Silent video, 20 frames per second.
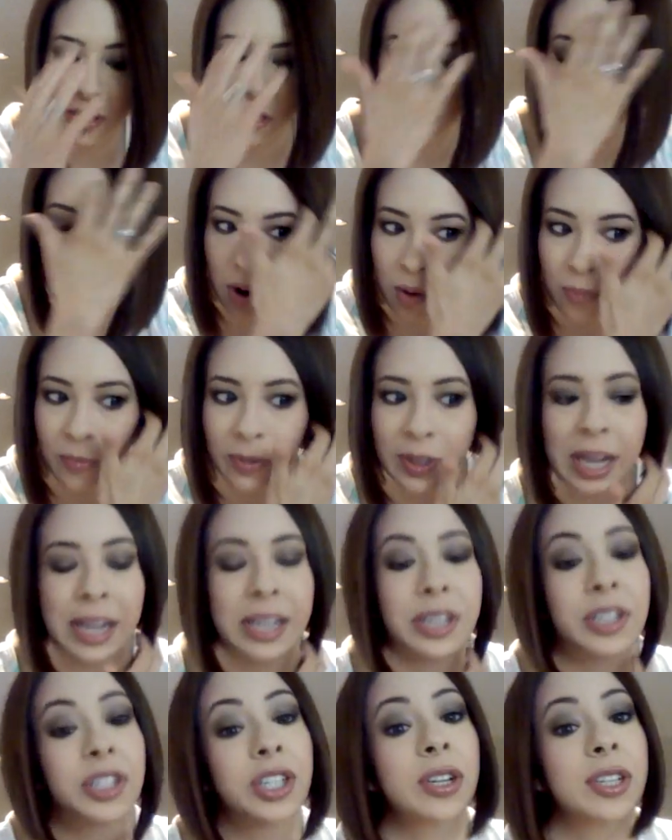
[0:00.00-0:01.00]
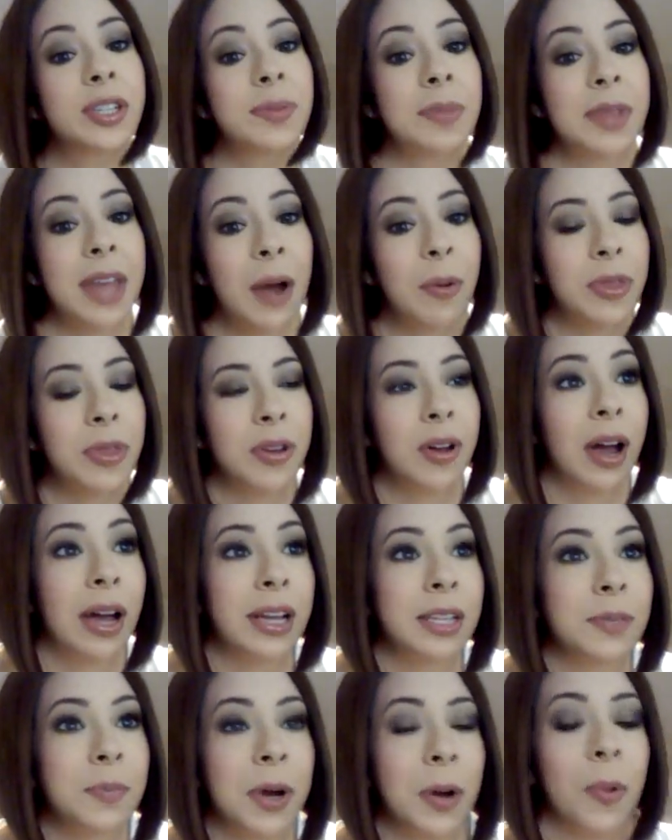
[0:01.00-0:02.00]
So hopefully I can share some of that with you
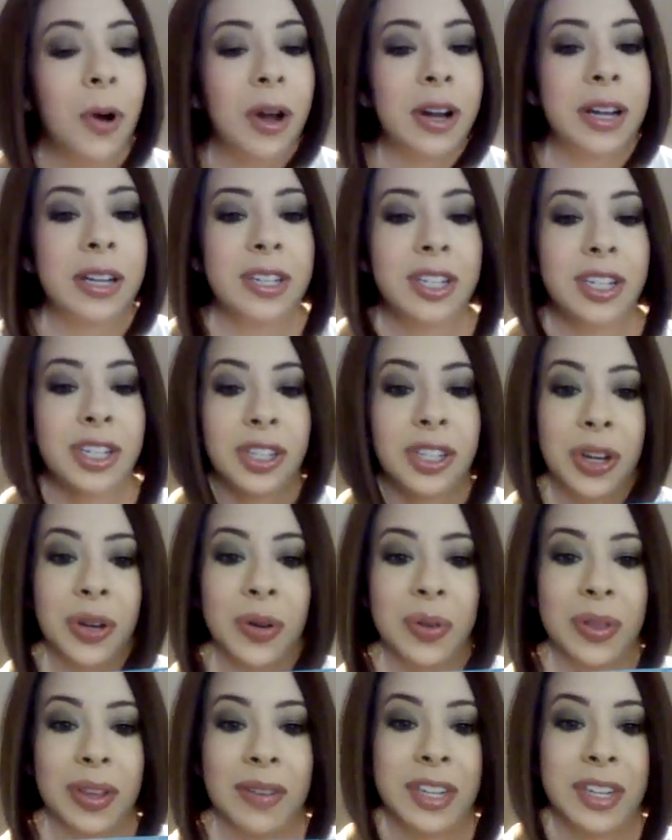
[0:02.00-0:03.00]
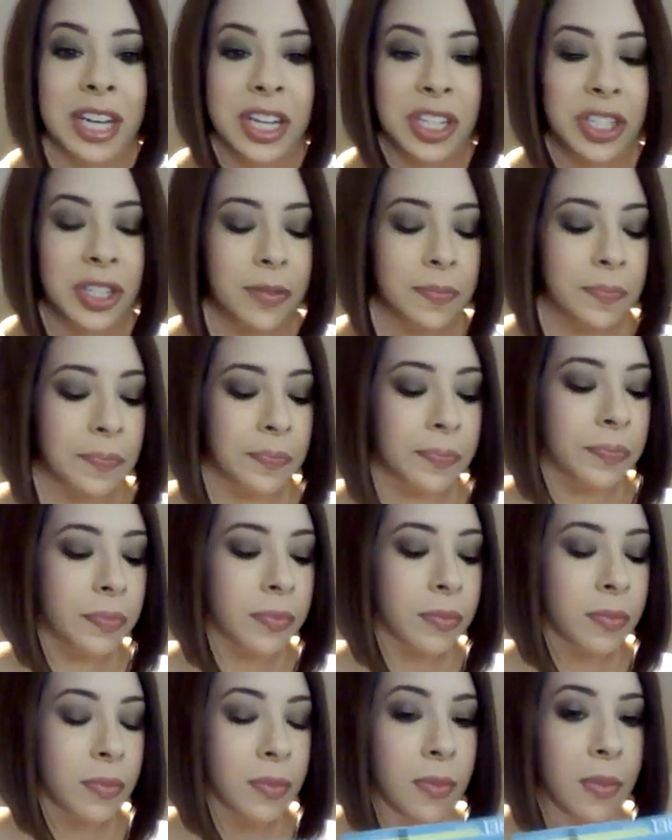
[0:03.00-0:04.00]
guys. But I wanted to show you the invitation
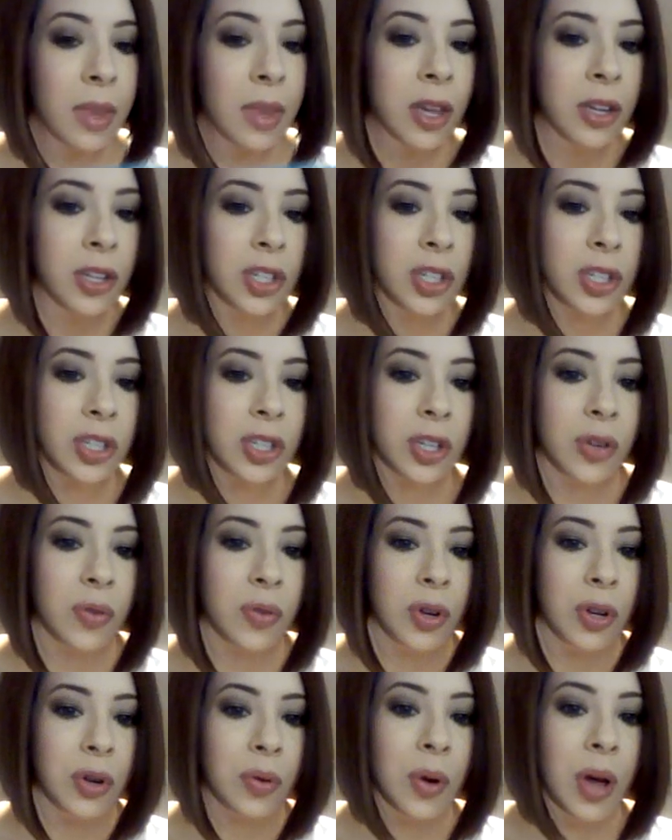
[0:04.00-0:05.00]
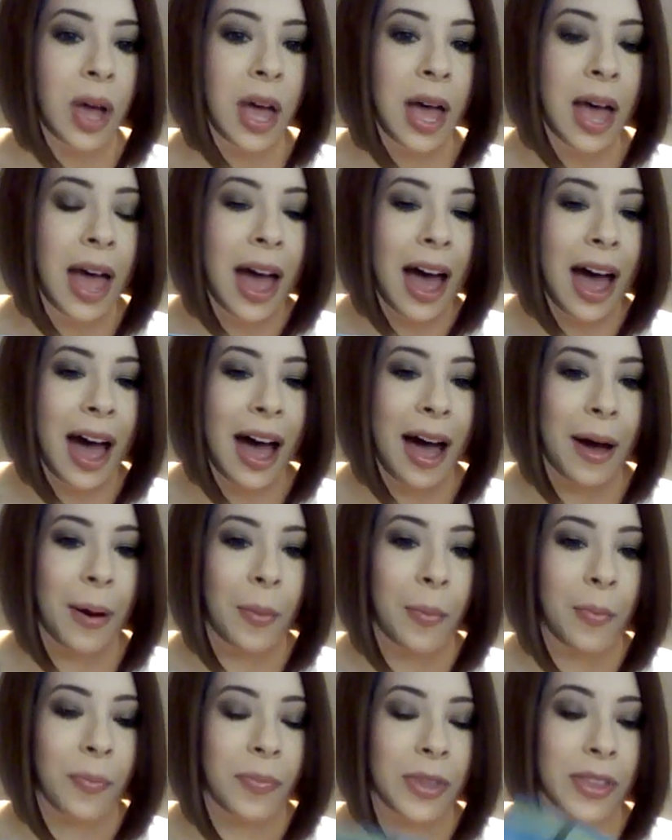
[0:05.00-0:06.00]
just so you knew
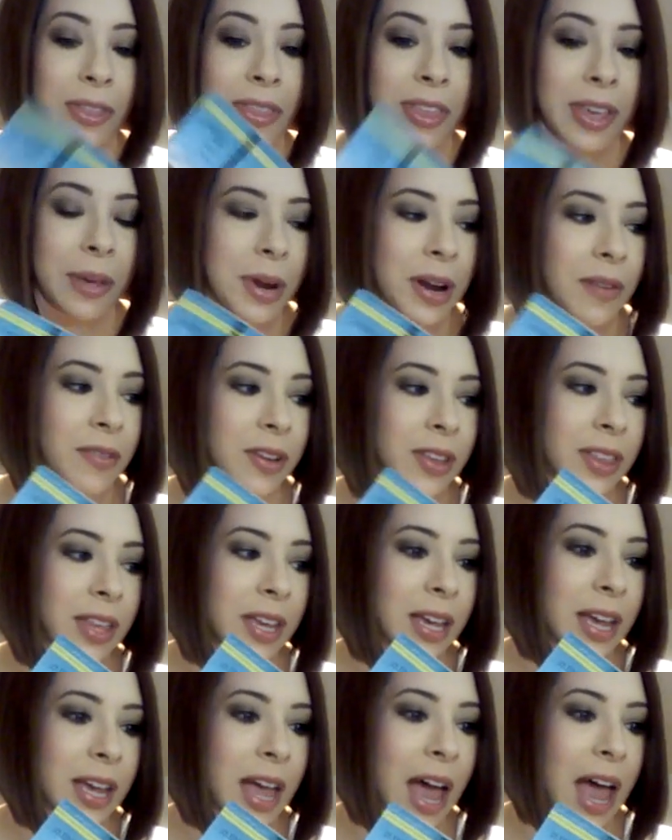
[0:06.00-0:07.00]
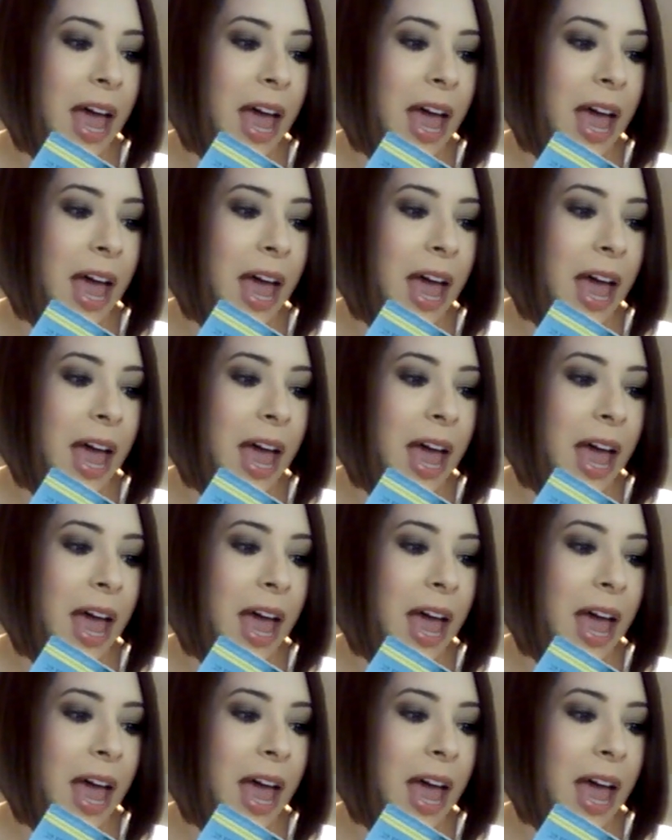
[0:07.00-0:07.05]
um, the theme and everything.